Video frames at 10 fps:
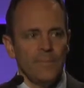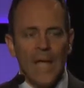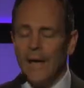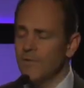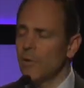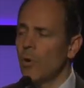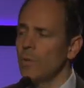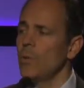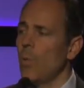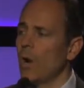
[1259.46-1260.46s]
after
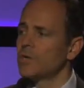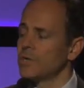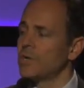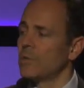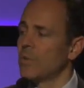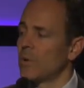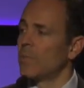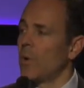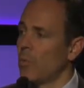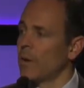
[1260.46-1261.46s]
only Washington, where
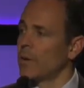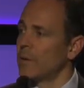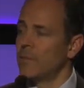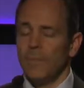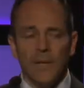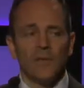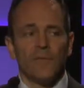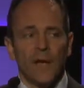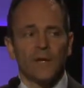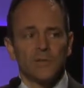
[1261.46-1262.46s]
Boeing
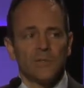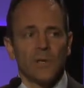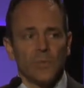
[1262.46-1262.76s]
manufactures their